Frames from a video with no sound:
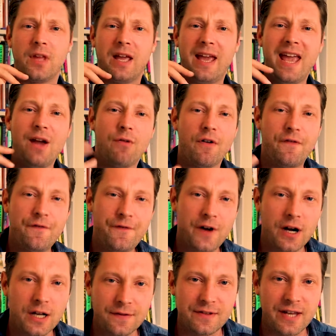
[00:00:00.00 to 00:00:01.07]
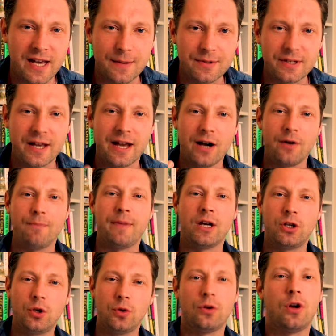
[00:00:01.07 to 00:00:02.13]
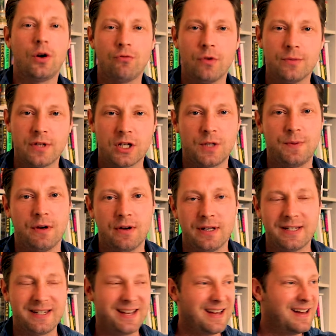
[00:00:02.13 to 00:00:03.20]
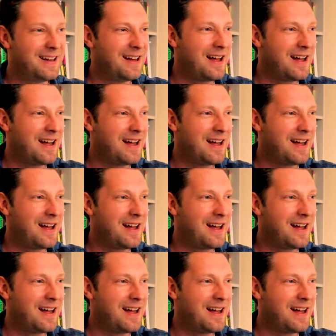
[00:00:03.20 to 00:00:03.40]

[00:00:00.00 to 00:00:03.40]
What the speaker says: Here are 5 tips to help make your Lightroom's experience